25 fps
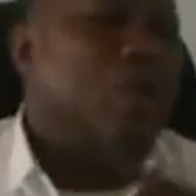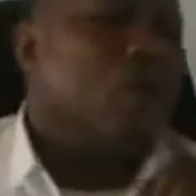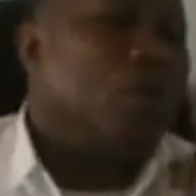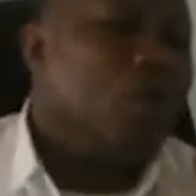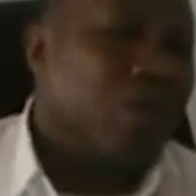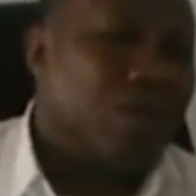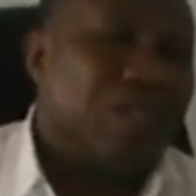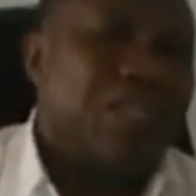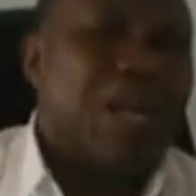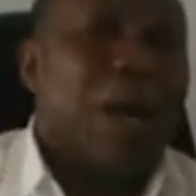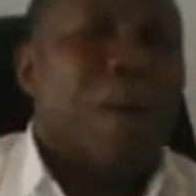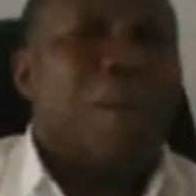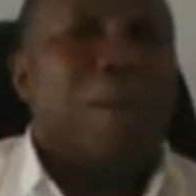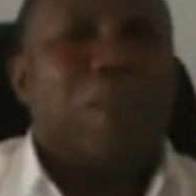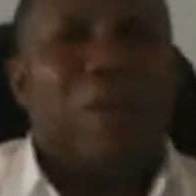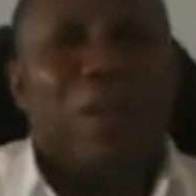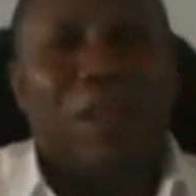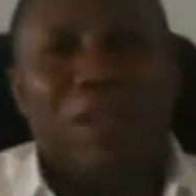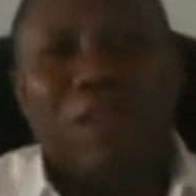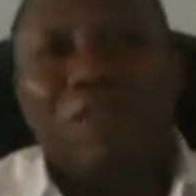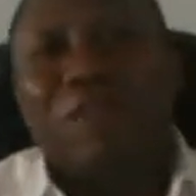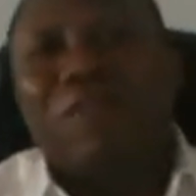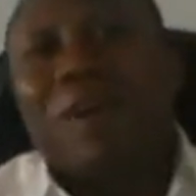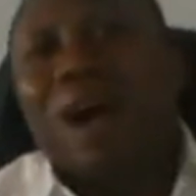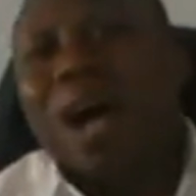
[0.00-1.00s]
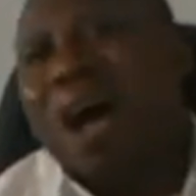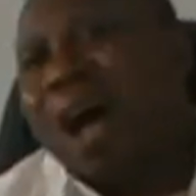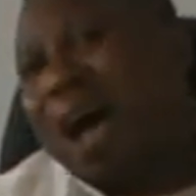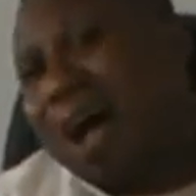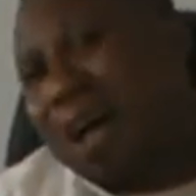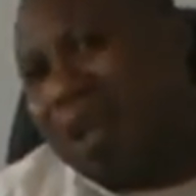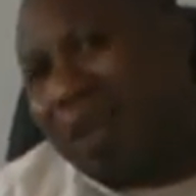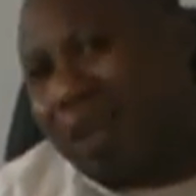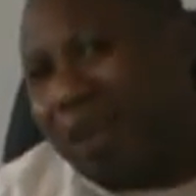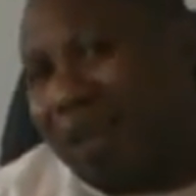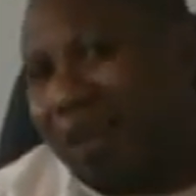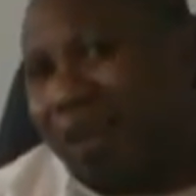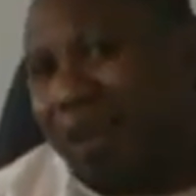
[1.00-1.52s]
those that believe
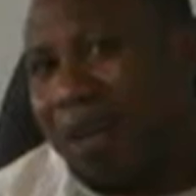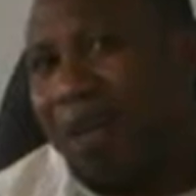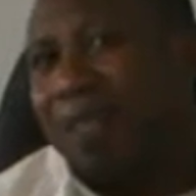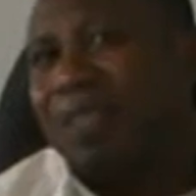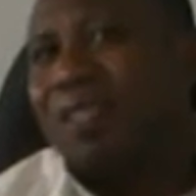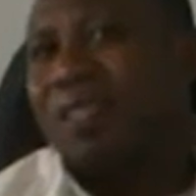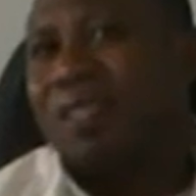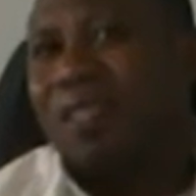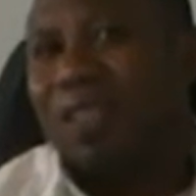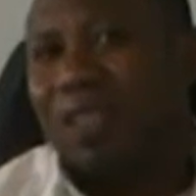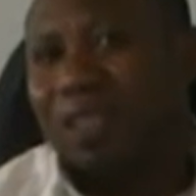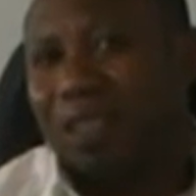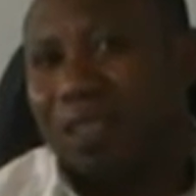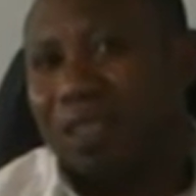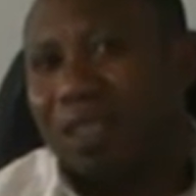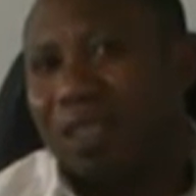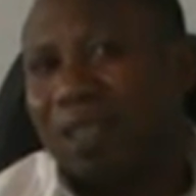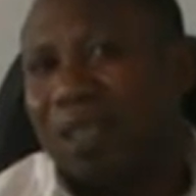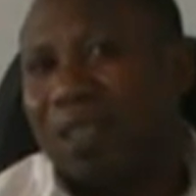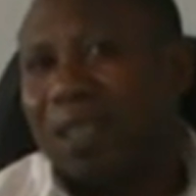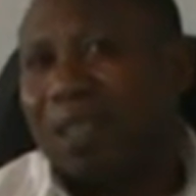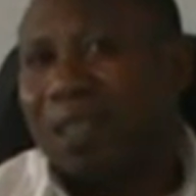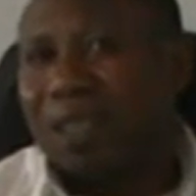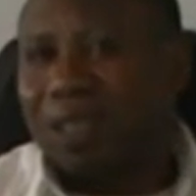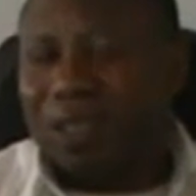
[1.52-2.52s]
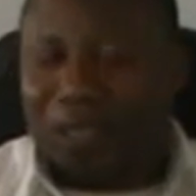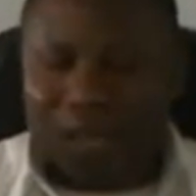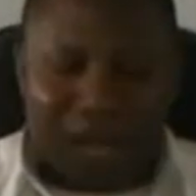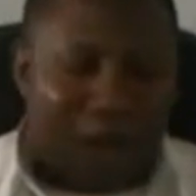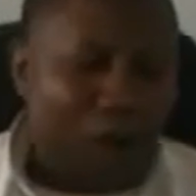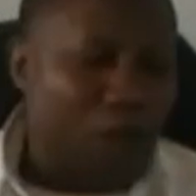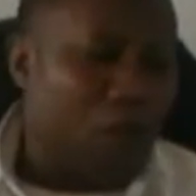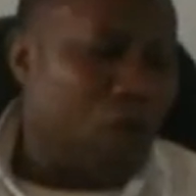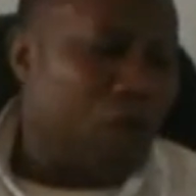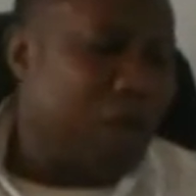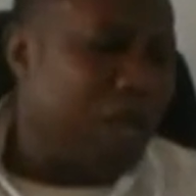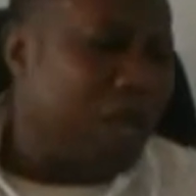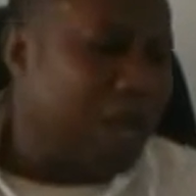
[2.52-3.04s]
are the Christians
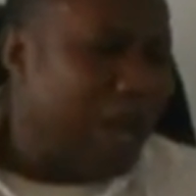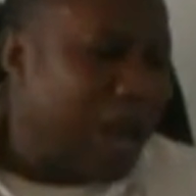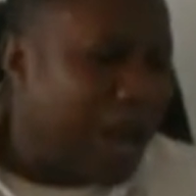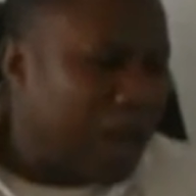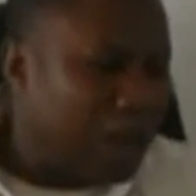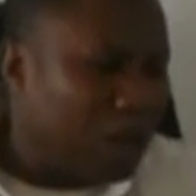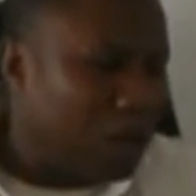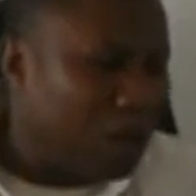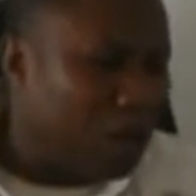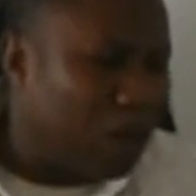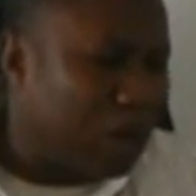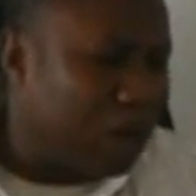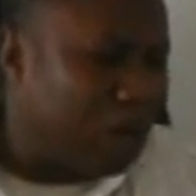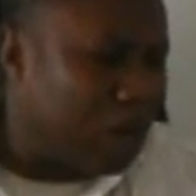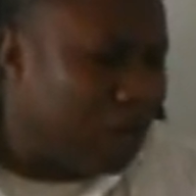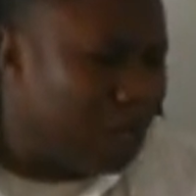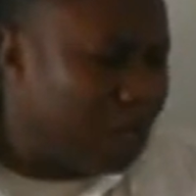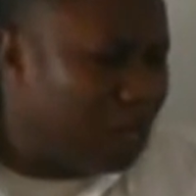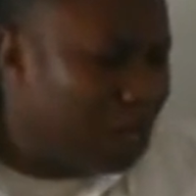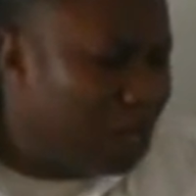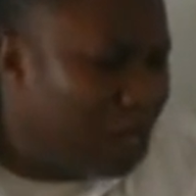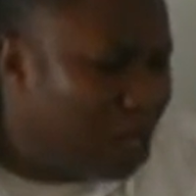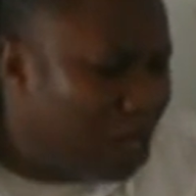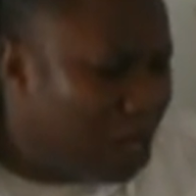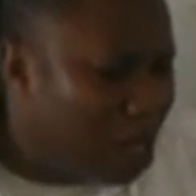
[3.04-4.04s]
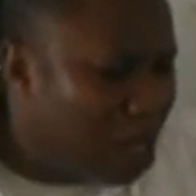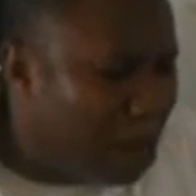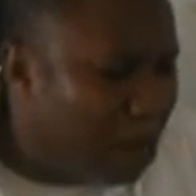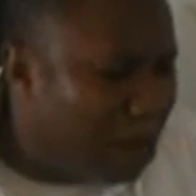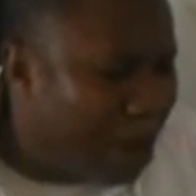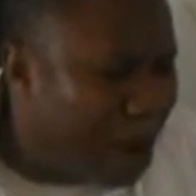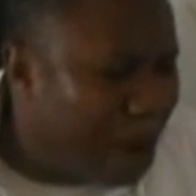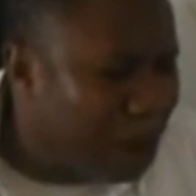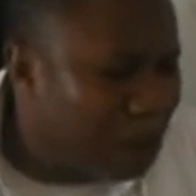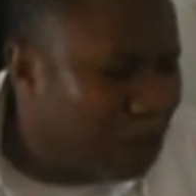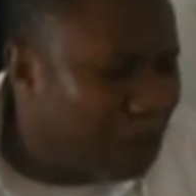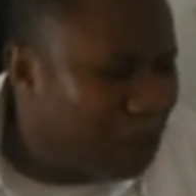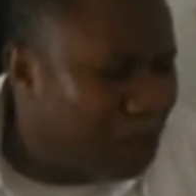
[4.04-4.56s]
that we are talking
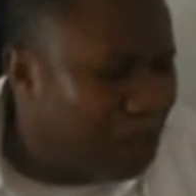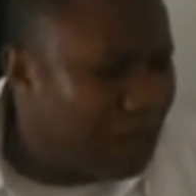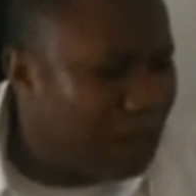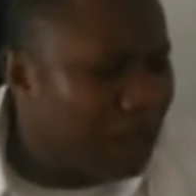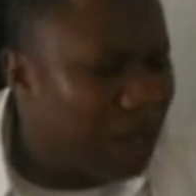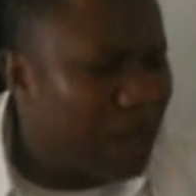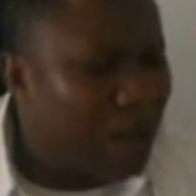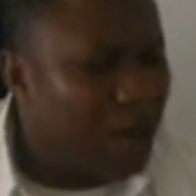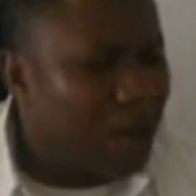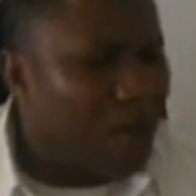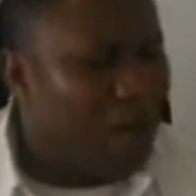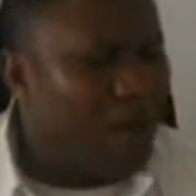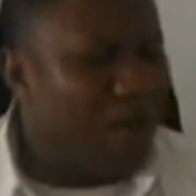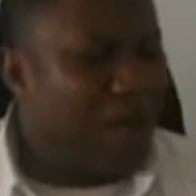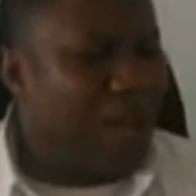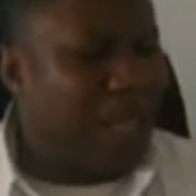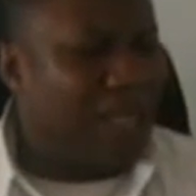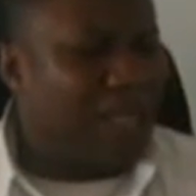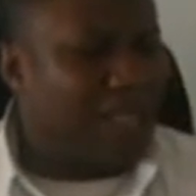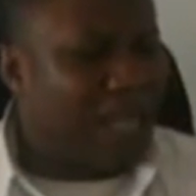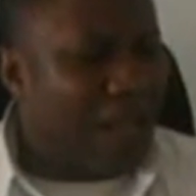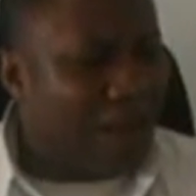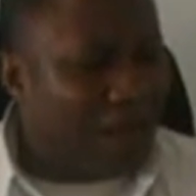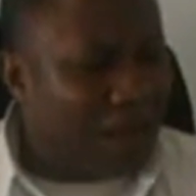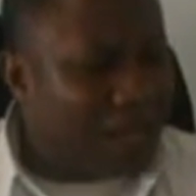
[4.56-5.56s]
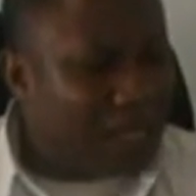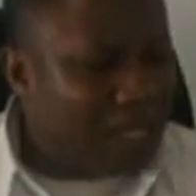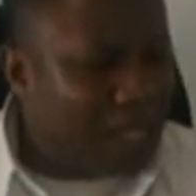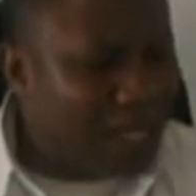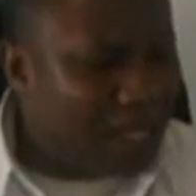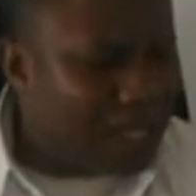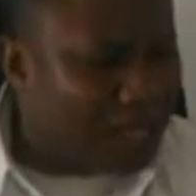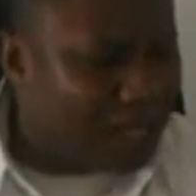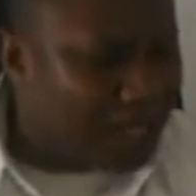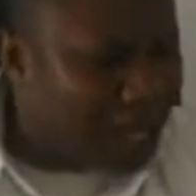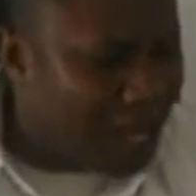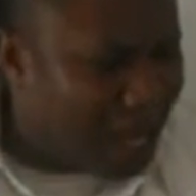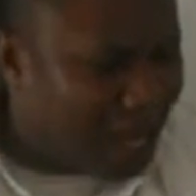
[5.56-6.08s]
about today? Verse
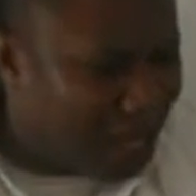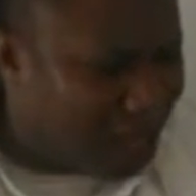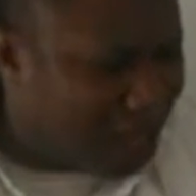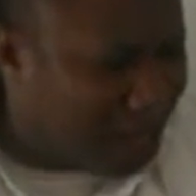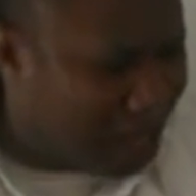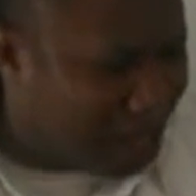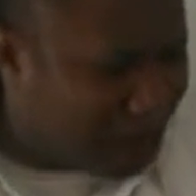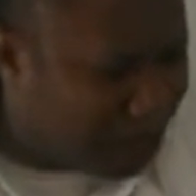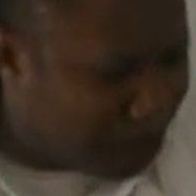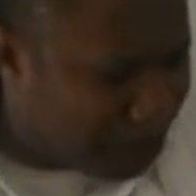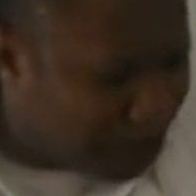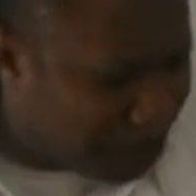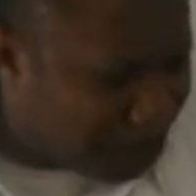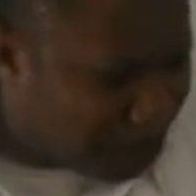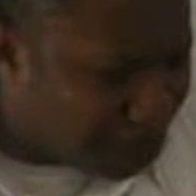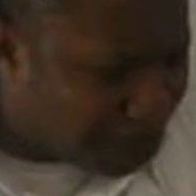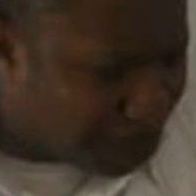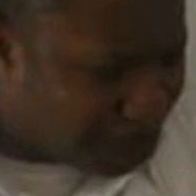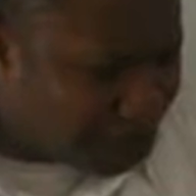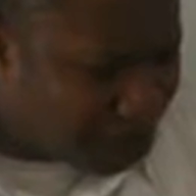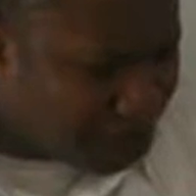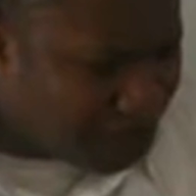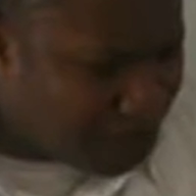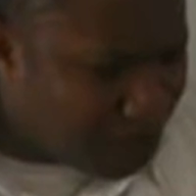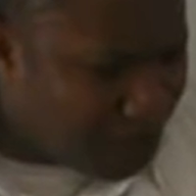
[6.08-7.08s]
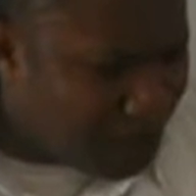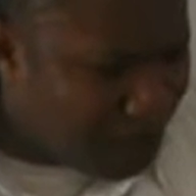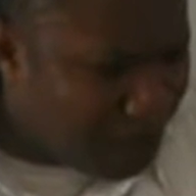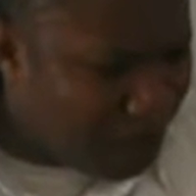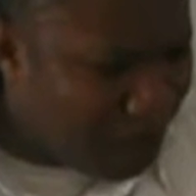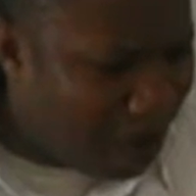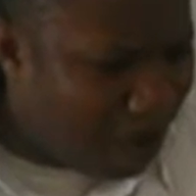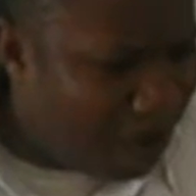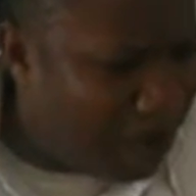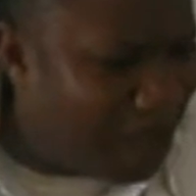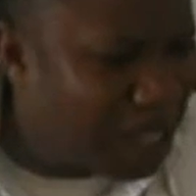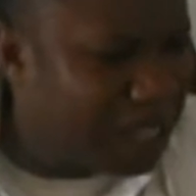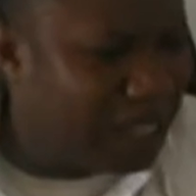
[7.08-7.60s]
17 says,
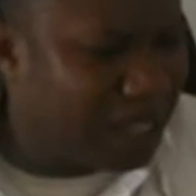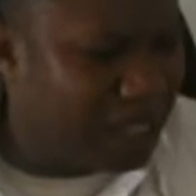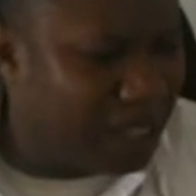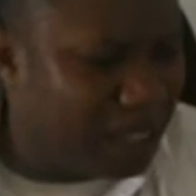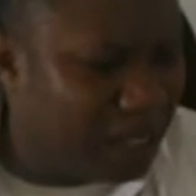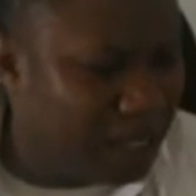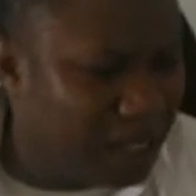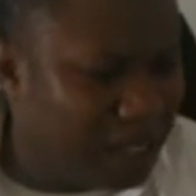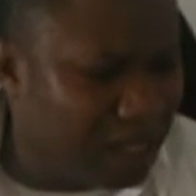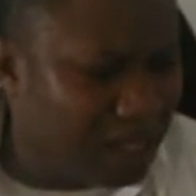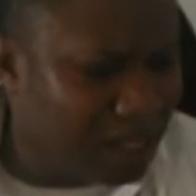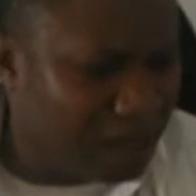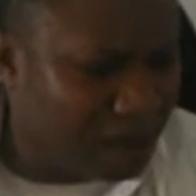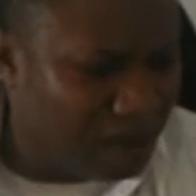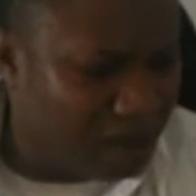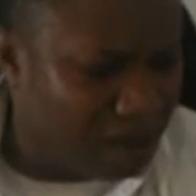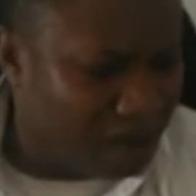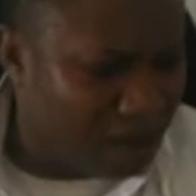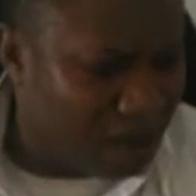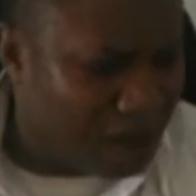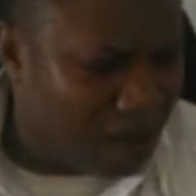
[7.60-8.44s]
verse 16.